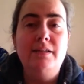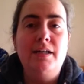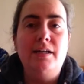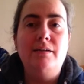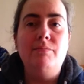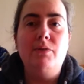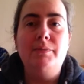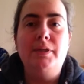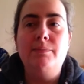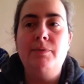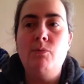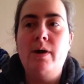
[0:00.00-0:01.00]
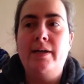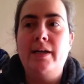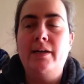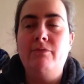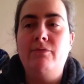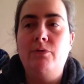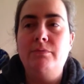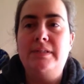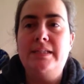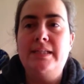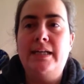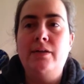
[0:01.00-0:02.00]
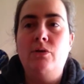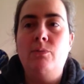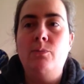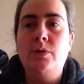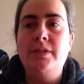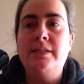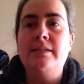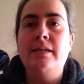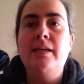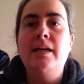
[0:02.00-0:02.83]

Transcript: I'm going to be working from today onwards,